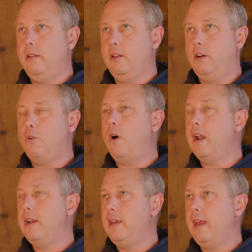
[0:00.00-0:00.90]
the
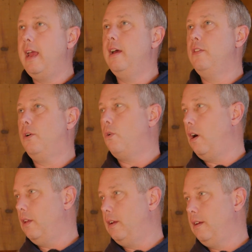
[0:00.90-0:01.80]
quantity and the
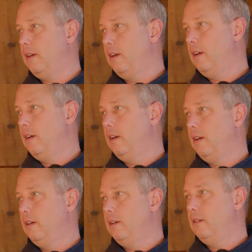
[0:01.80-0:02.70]
quality
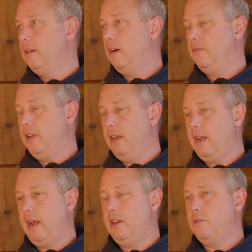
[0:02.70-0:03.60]
of
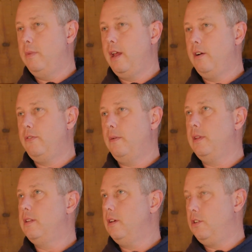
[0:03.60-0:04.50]
DNA is better from
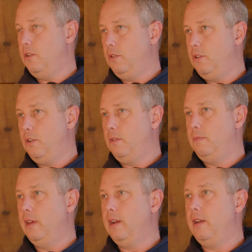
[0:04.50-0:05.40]
the tissue
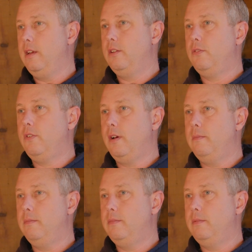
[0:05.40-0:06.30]
tube than it is
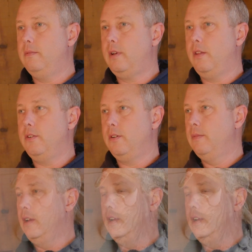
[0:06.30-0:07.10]
from other.